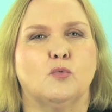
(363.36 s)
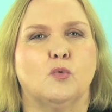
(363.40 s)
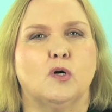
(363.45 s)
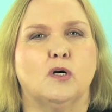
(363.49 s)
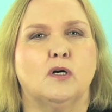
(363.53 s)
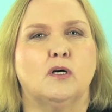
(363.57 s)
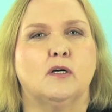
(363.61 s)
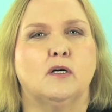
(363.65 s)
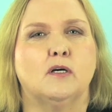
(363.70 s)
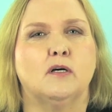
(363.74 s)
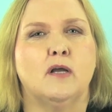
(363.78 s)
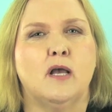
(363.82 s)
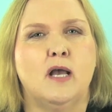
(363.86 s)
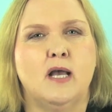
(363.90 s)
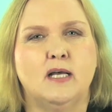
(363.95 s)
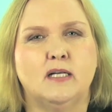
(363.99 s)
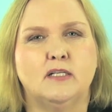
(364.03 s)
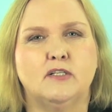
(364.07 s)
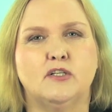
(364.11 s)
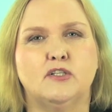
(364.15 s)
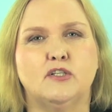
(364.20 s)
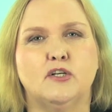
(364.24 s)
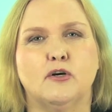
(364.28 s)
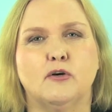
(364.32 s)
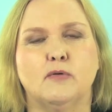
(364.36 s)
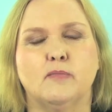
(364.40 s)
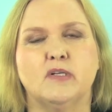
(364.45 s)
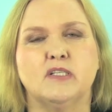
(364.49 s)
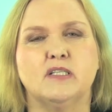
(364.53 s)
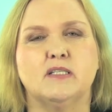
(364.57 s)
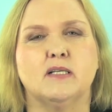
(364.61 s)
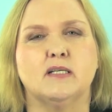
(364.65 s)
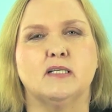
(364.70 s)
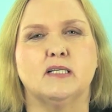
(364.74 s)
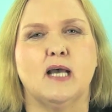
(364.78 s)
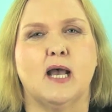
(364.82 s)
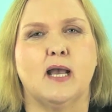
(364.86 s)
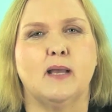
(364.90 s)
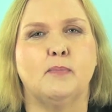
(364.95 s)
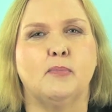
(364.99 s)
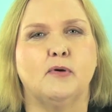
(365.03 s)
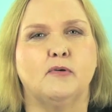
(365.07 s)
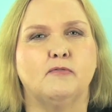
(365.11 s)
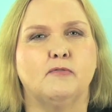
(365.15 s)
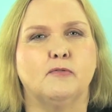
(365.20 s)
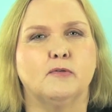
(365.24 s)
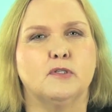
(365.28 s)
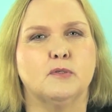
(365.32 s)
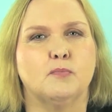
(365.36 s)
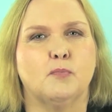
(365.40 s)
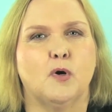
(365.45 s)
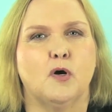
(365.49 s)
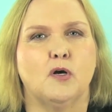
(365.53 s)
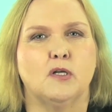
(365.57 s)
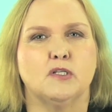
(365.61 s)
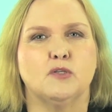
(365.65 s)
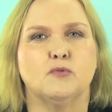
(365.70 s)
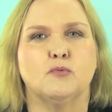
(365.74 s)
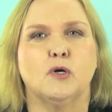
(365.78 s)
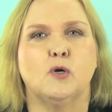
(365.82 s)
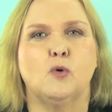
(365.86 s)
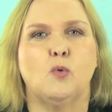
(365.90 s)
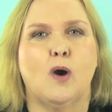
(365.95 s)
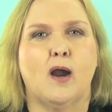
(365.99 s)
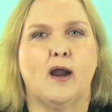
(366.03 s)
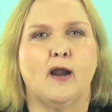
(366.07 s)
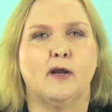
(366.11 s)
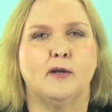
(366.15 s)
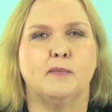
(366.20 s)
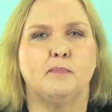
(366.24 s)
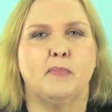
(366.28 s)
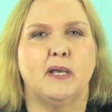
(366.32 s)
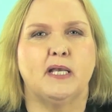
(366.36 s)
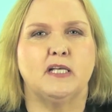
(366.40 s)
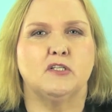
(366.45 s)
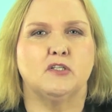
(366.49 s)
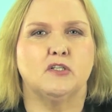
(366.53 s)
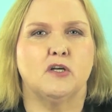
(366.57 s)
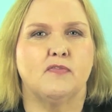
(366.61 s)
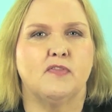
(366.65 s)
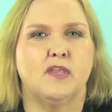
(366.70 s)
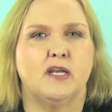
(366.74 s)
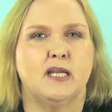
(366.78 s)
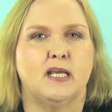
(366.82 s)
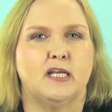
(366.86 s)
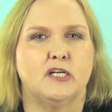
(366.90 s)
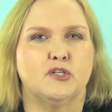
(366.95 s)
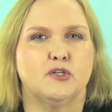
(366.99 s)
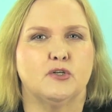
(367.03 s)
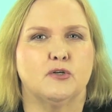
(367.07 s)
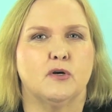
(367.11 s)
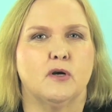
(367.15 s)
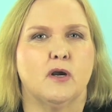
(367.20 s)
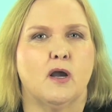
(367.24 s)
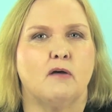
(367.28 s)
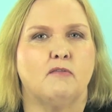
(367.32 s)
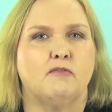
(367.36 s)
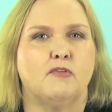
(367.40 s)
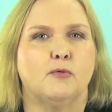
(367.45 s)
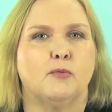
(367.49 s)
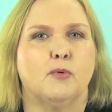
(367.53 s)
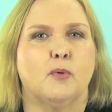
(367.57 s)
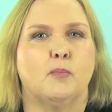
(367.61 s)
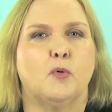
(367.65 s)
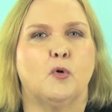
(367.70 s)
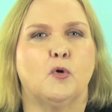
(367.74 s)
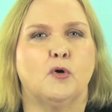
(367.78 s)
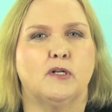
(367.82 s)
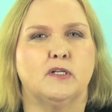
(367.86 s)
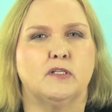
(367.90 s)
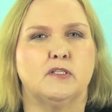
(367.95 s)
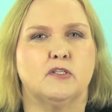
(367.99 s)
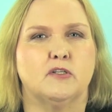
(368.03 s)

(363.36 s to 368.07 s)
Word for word: worker determines the type of response required based on the nature of the reported